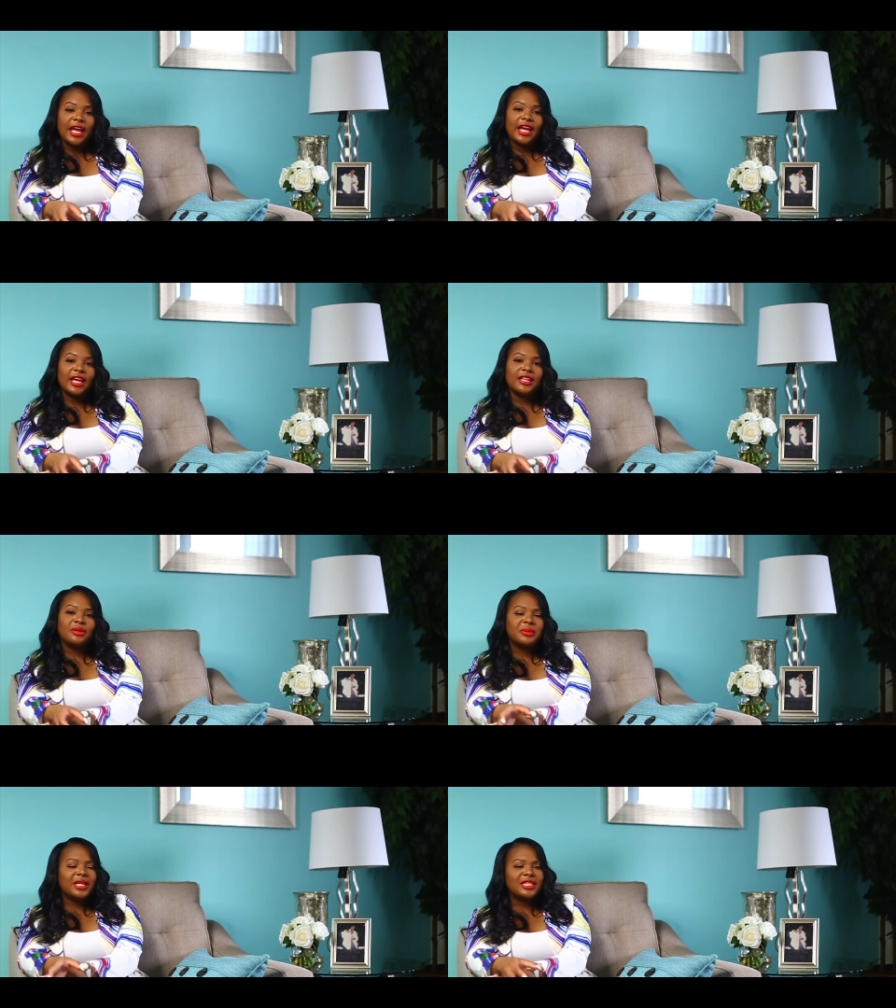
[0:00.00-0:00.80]
And
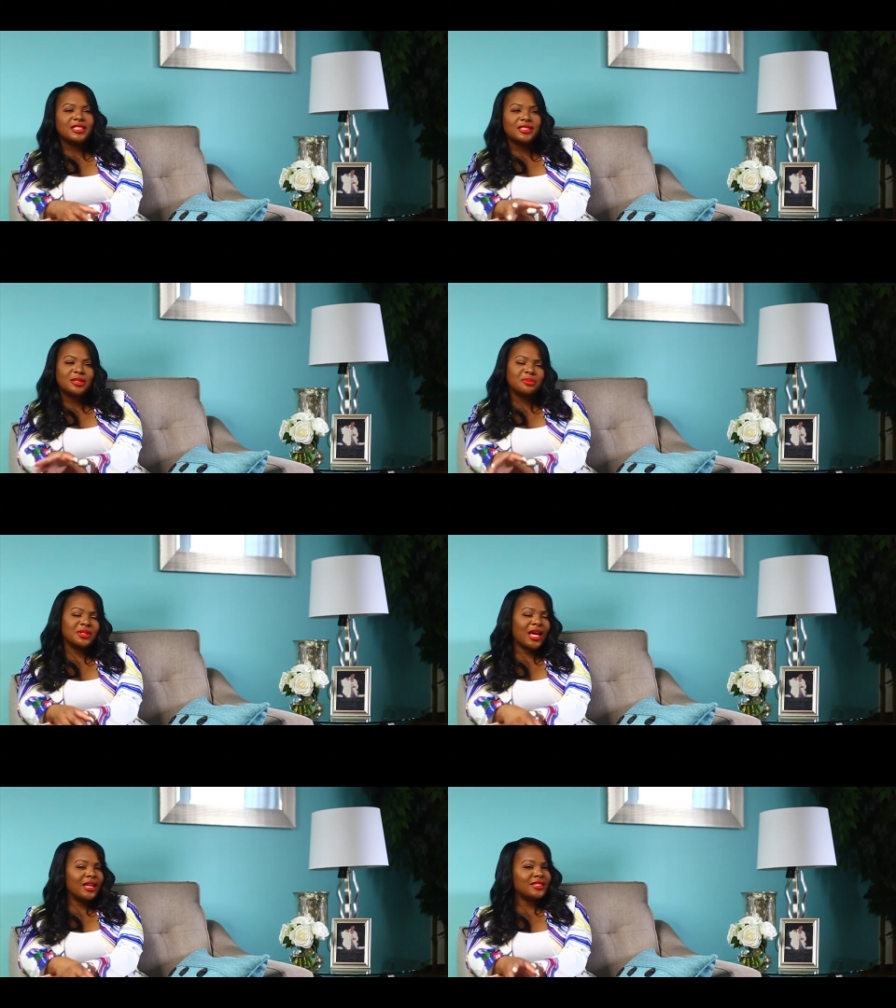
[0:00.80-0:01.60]
the relationship
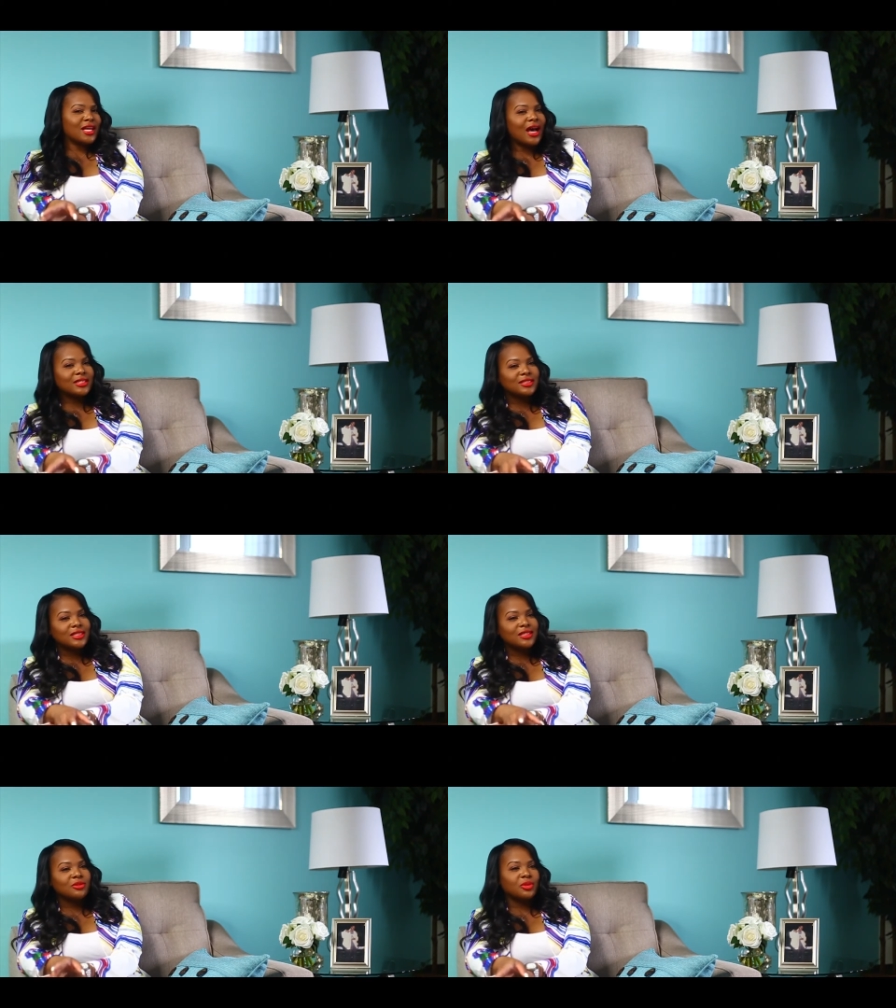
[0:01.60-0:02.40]
was kind of
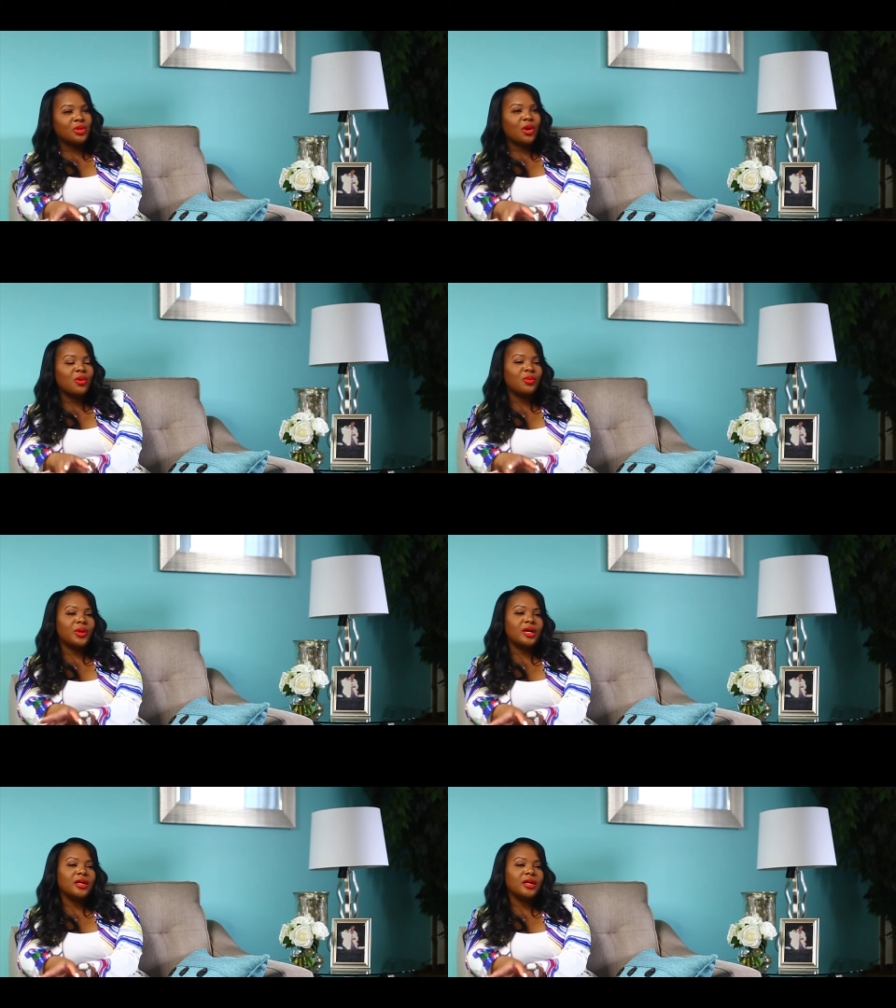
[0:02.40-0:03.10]
toxic. You know,